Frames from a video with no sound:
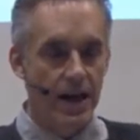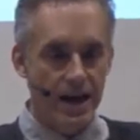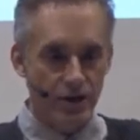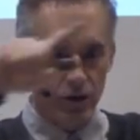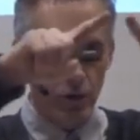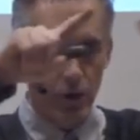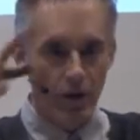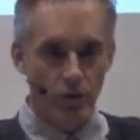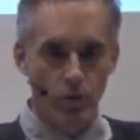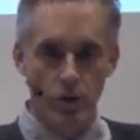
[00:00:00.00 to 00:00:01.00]
as you go
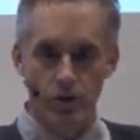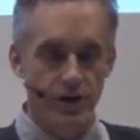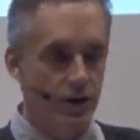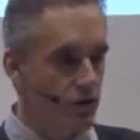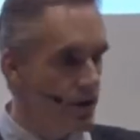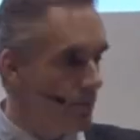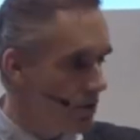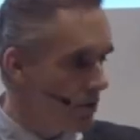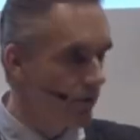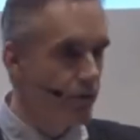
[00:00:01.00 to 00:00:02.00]
out towards the
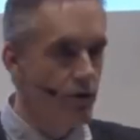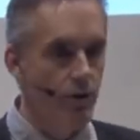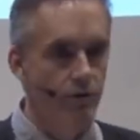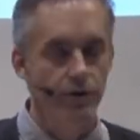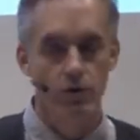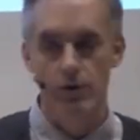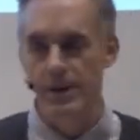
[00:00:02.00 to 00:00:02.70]
extremes, there are fewer and fewer